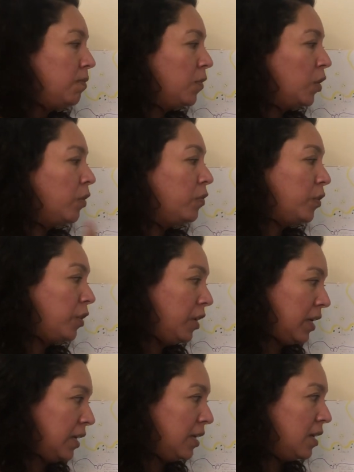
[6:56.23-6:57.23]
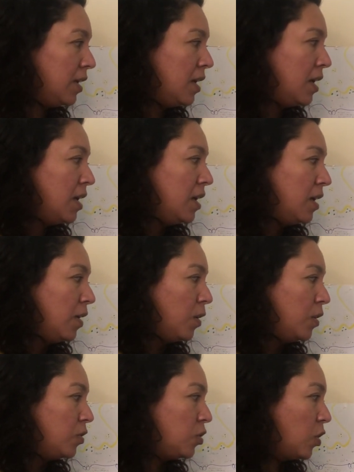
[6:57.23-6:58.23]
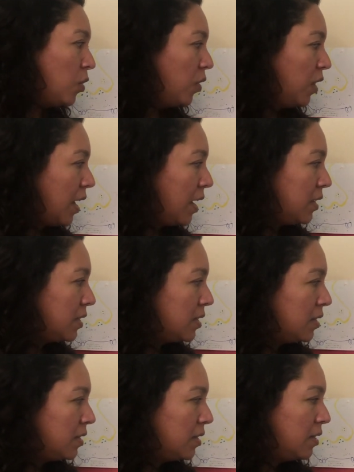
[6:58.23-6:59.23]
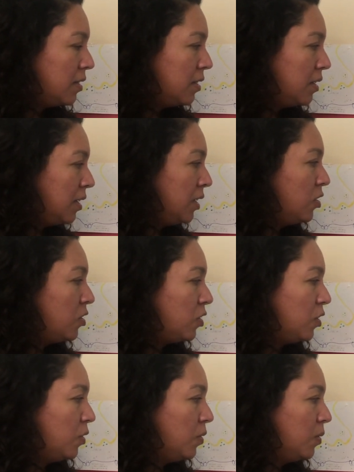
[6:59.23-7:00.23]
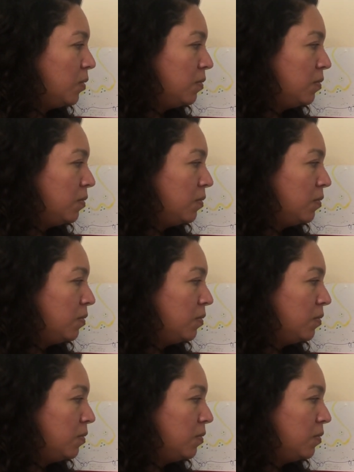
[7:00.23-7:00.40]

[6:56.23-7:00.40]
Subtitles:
converted so that into